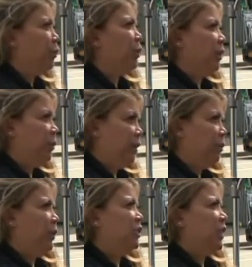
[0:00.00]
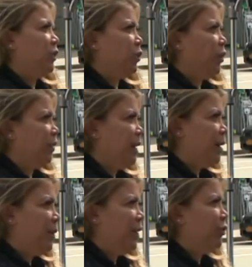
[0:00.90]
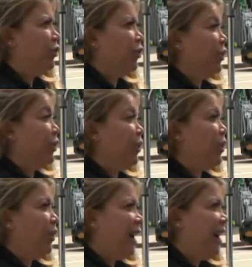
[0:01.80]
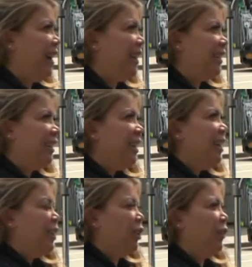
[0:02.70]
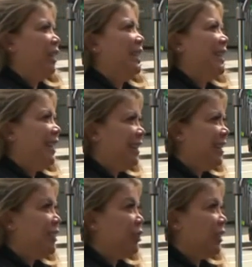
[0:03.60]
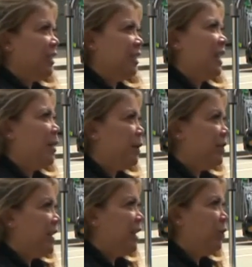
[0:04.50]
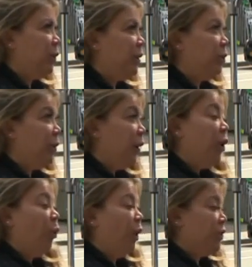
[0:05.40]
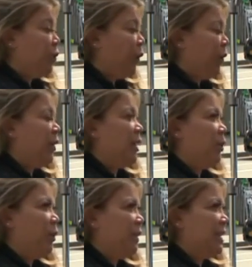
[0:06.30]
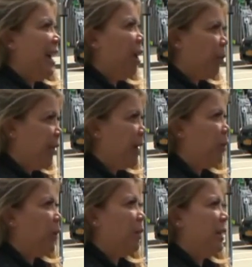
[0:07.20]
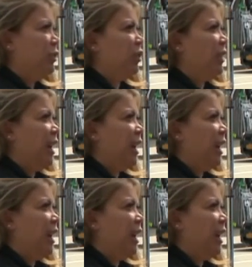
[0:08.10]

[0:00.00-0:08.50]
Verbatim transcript: we've reached out to all of them, making sure that they're okay. And, you know, if they need anything during this time of need, we want to work with them, we want to help them, we want to make sure that